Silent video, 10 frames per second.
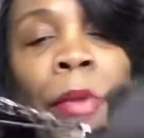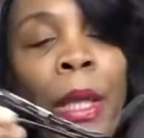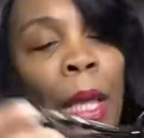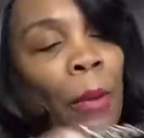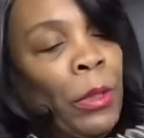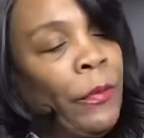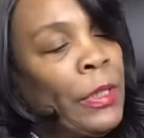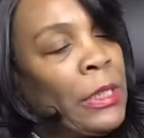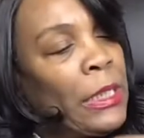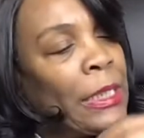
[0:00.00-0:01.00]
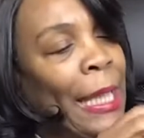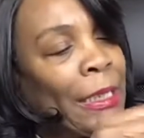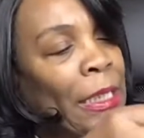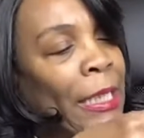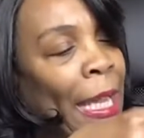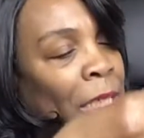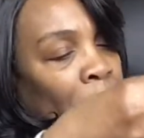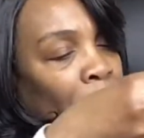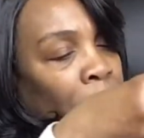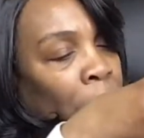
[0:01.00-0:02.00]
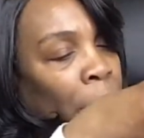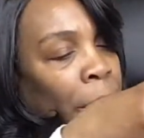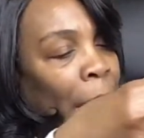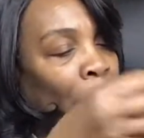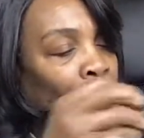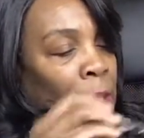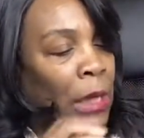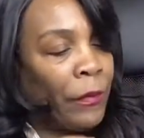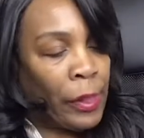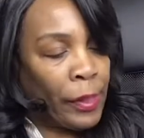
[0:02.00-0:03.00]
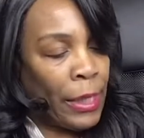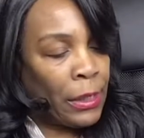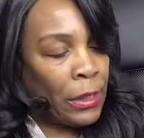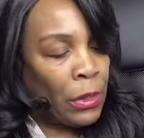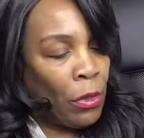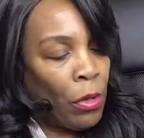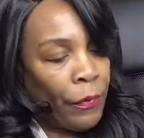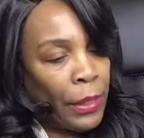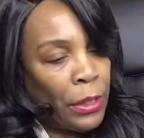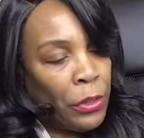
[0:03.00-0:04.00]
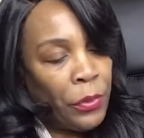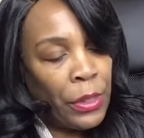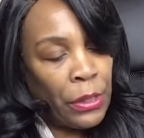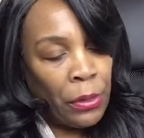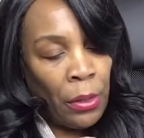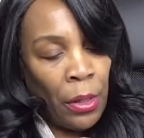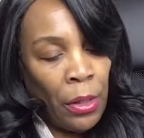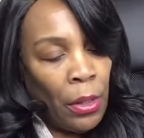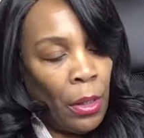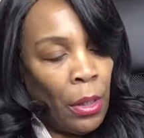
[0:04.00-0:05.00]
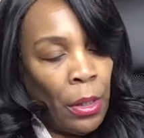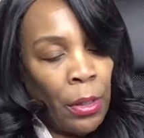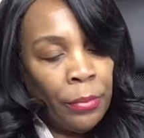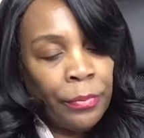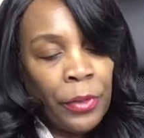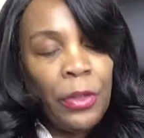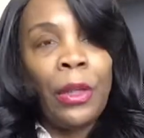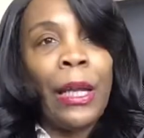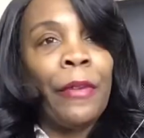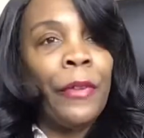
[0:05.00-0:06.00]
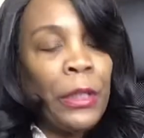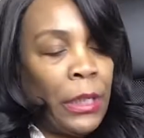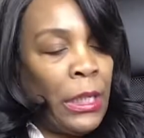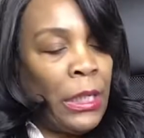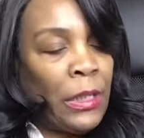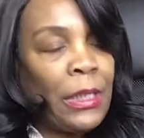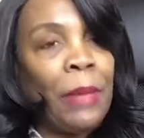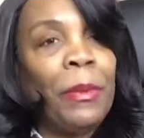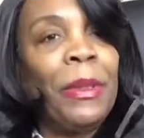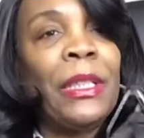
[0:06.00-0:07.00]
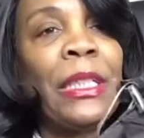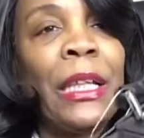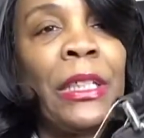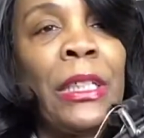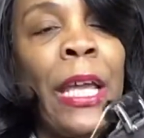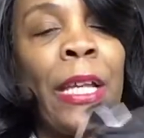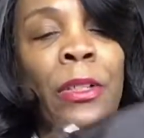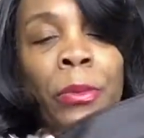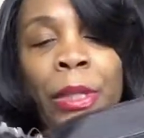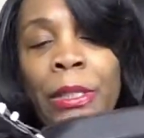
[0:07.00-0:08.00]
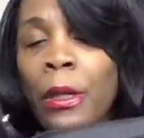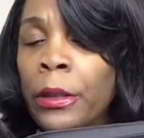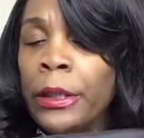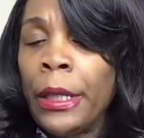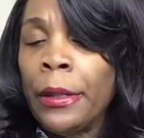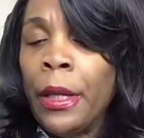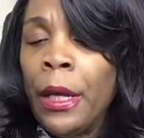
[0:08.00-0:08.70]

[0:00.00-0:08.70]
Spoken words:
And what if this is not detachable, though? Because I would love to take this off and use this, like for your keys or something. But it's not detachable. That's the only thing